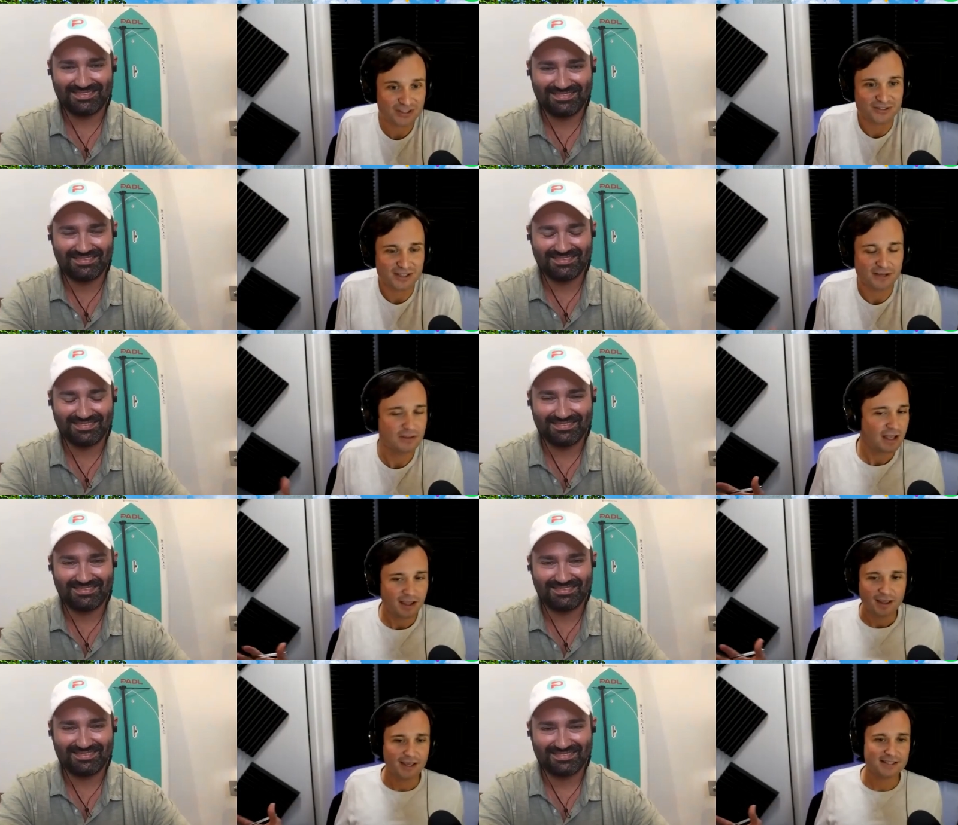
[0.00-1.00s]
Speaker 1: your stuff
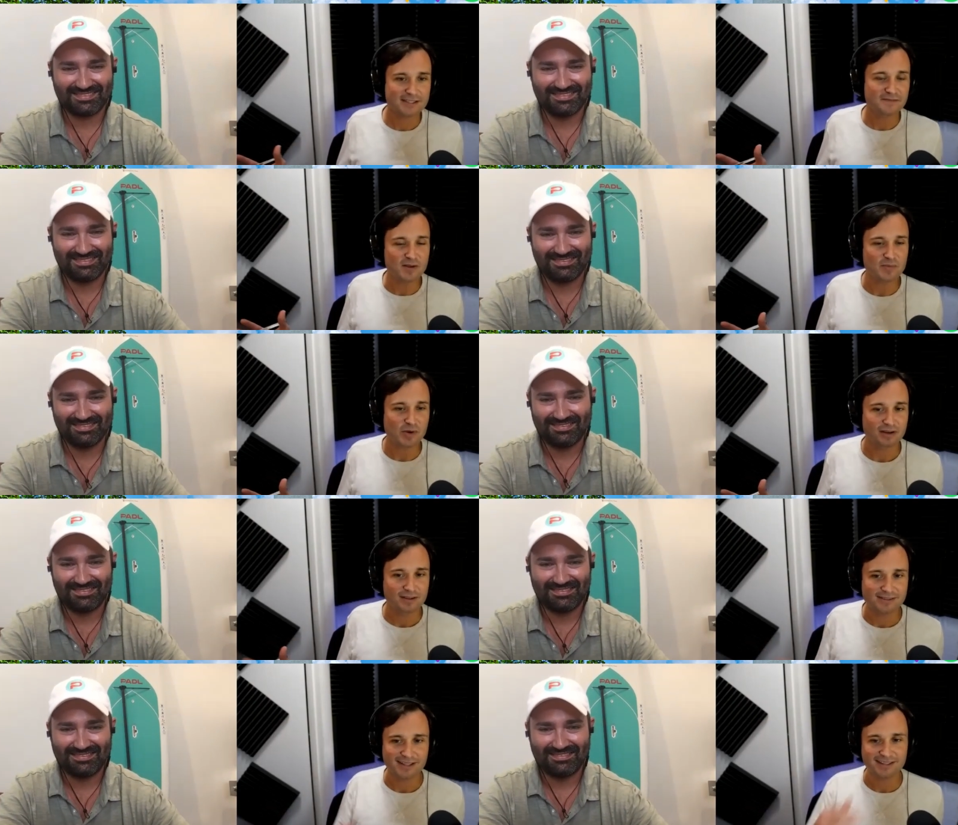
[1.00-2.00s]
it's the fun part
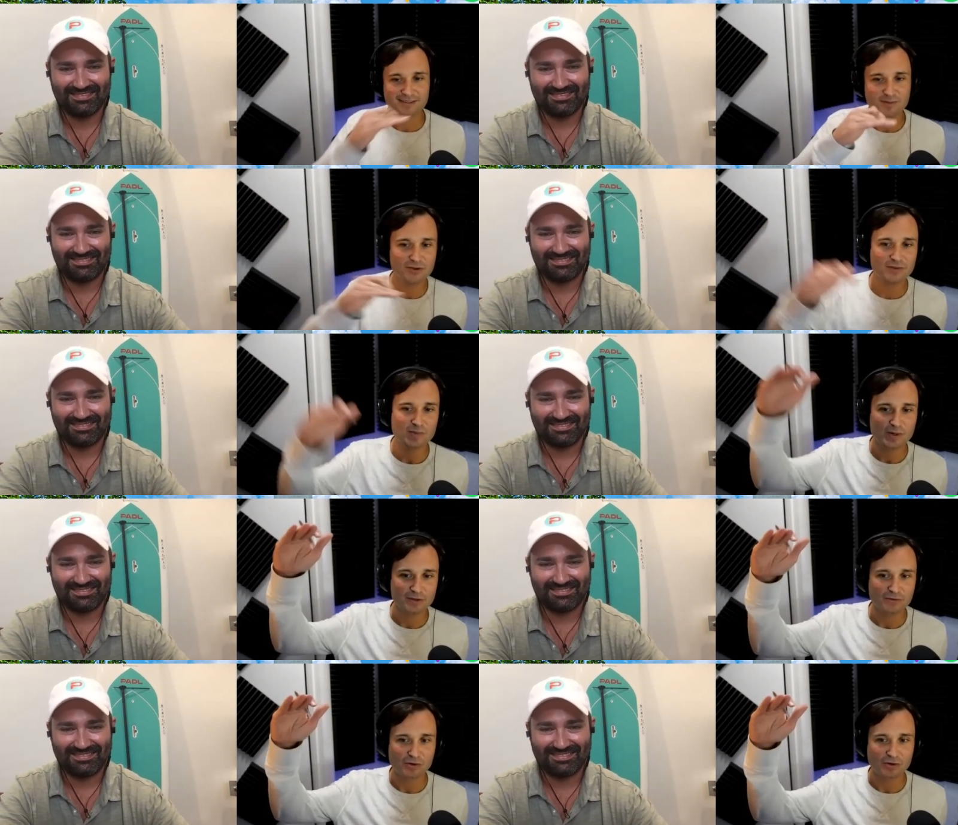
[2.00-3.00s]
it, it's the beautiful part
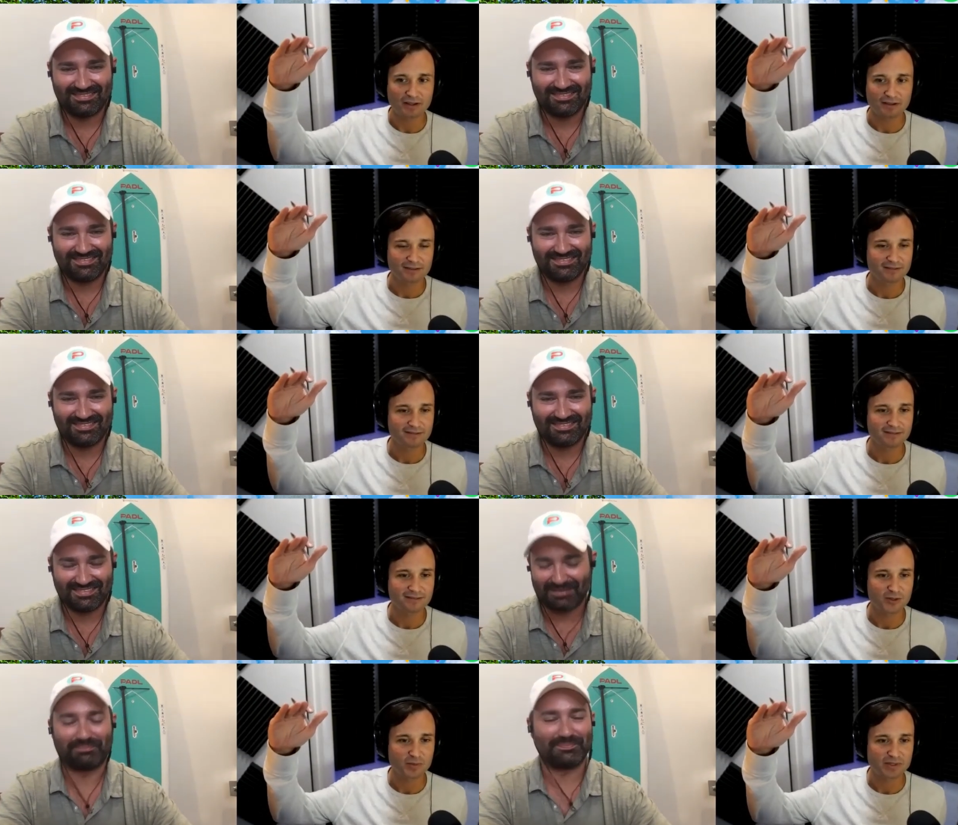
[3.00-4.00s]
of growing
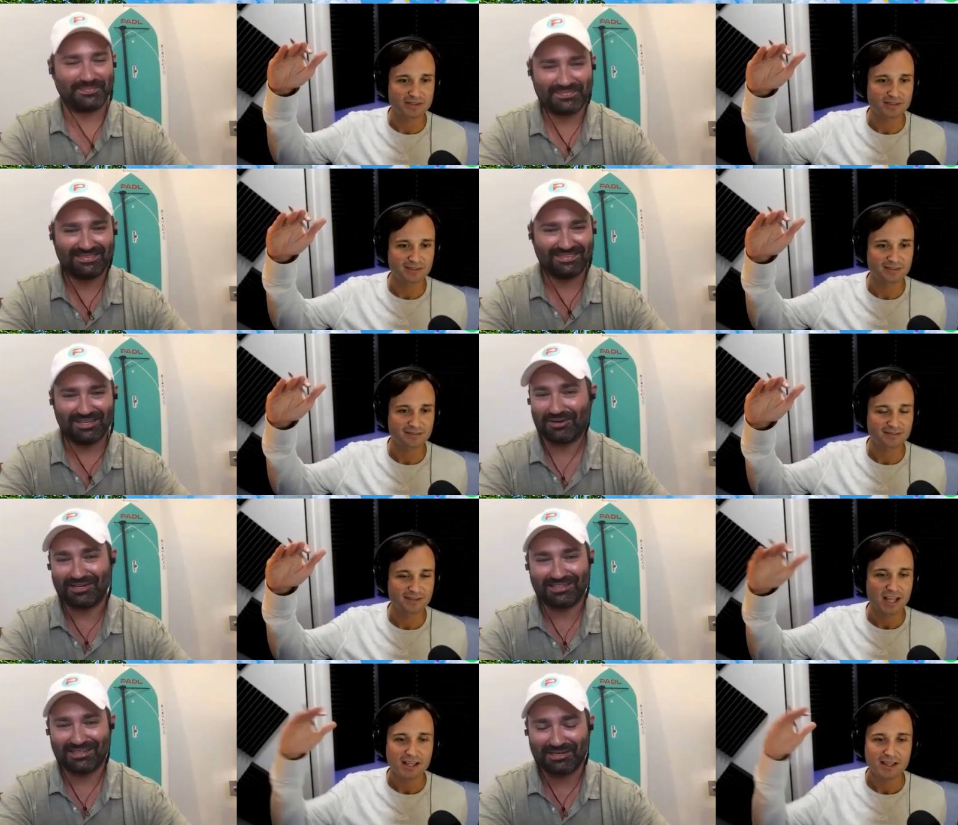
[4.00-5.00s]
your yeah. business
Speaker 2: no
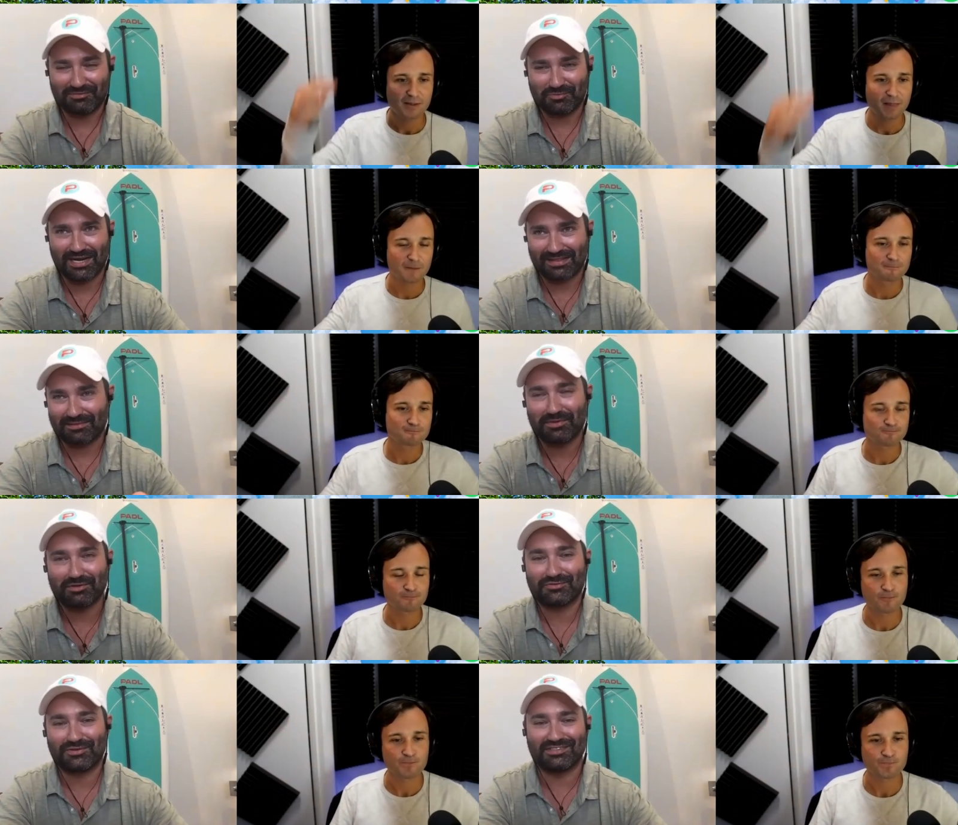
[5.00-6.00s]
and, it, and we're at the
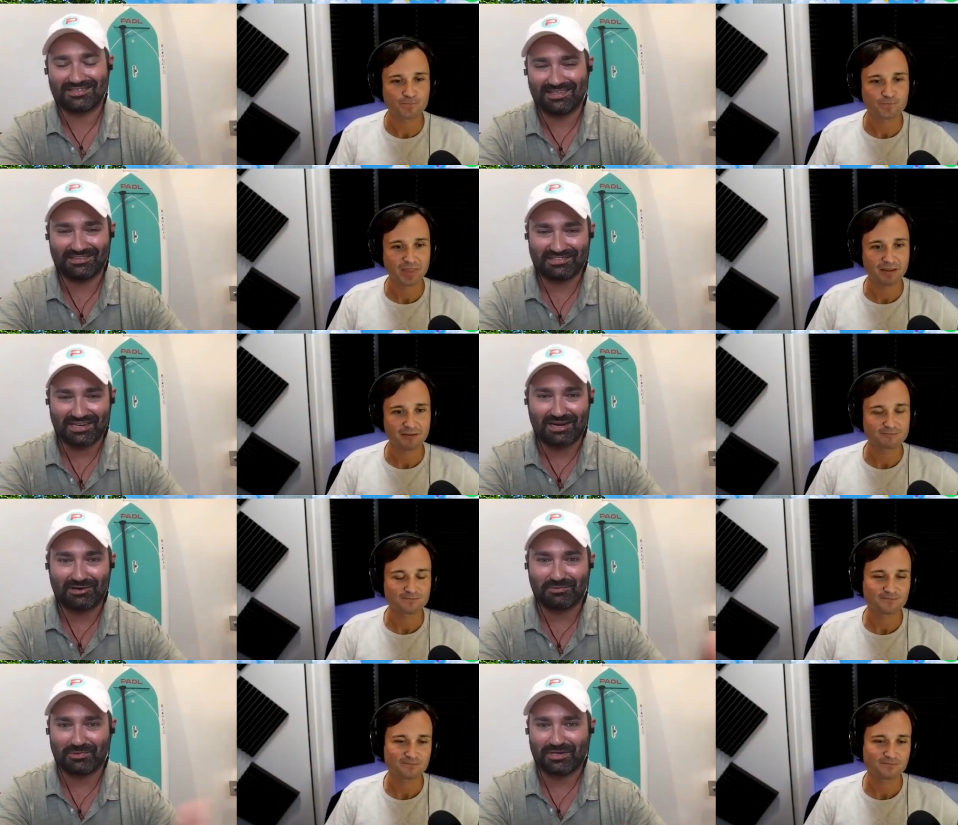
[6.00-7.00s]
most fun stage
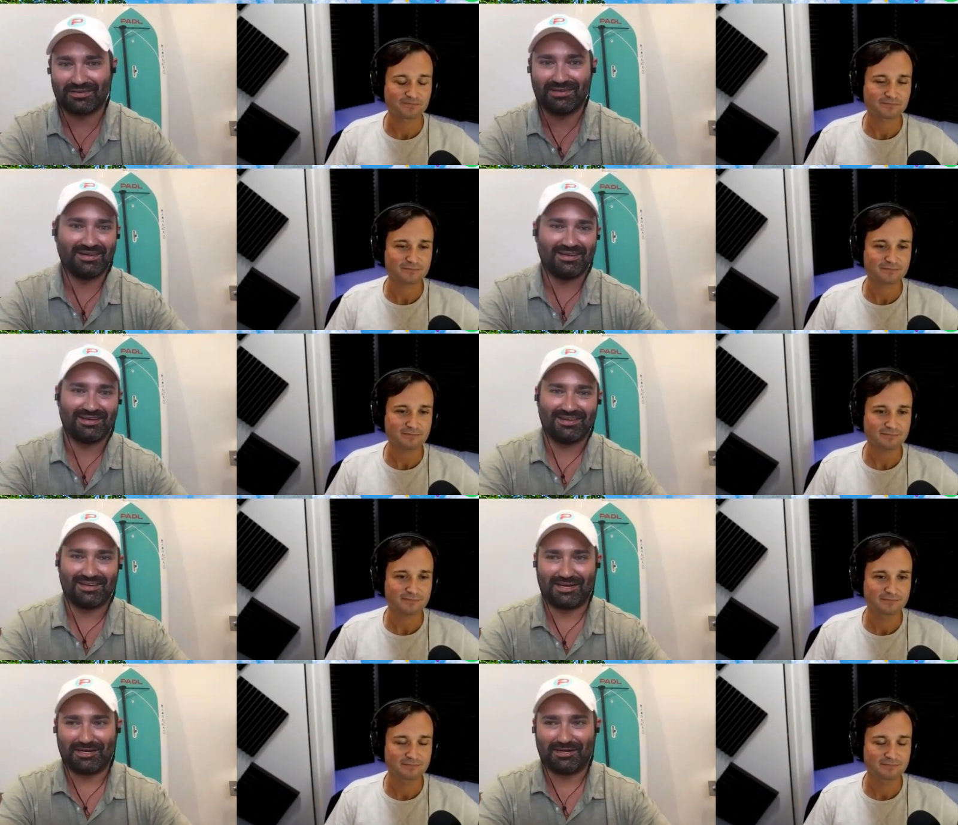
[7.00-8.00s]
now when
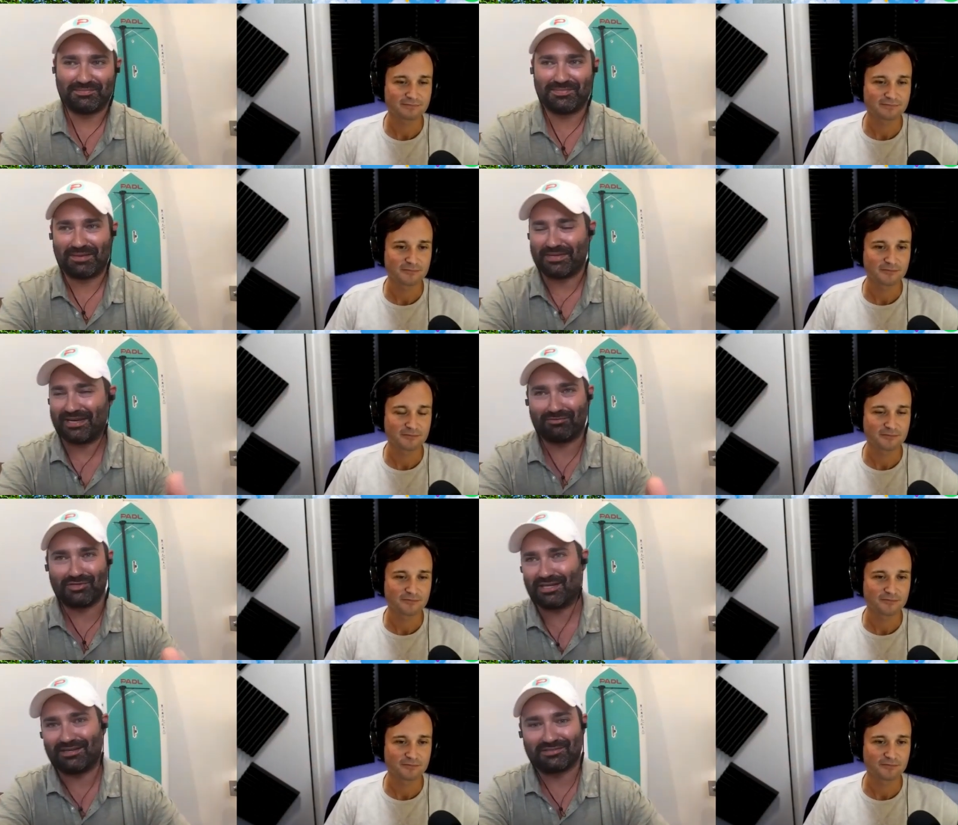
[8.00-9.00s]
um, I mean,
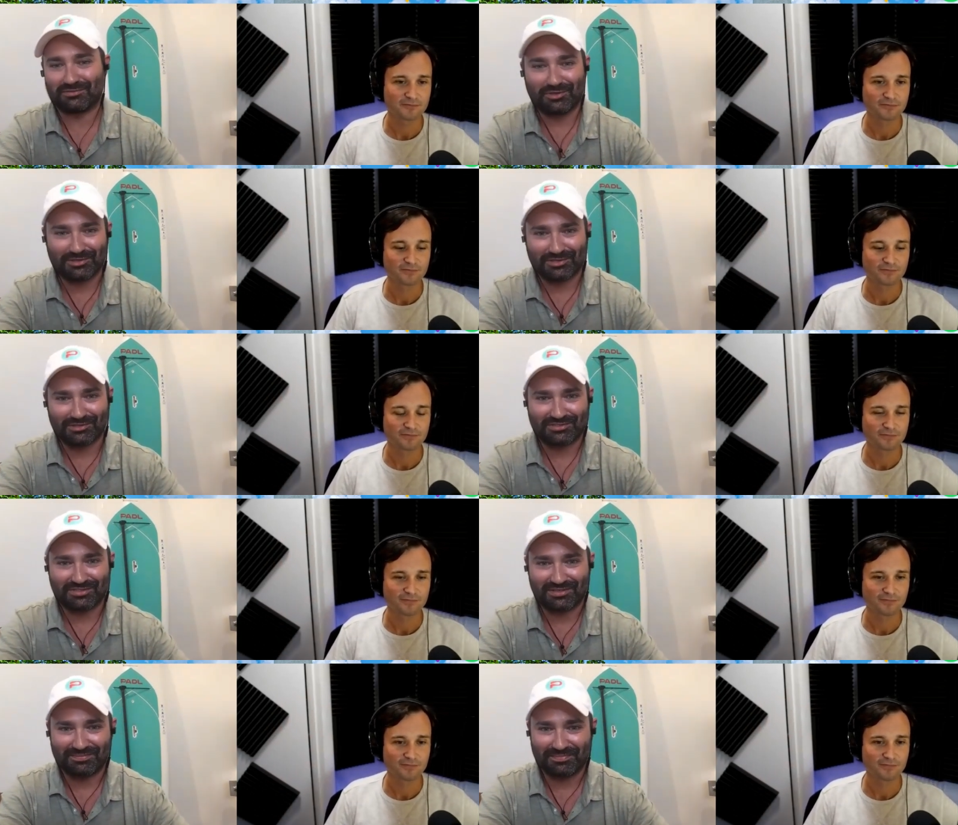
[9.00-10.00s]
every day is a roller
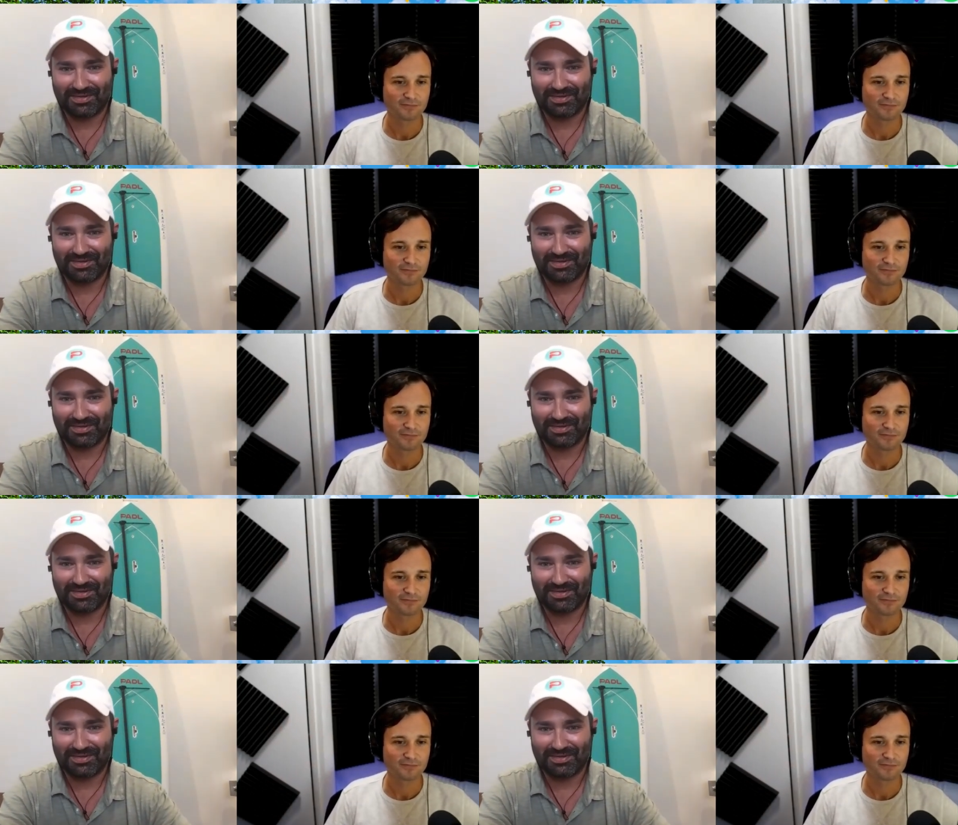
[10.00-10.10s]
coaster,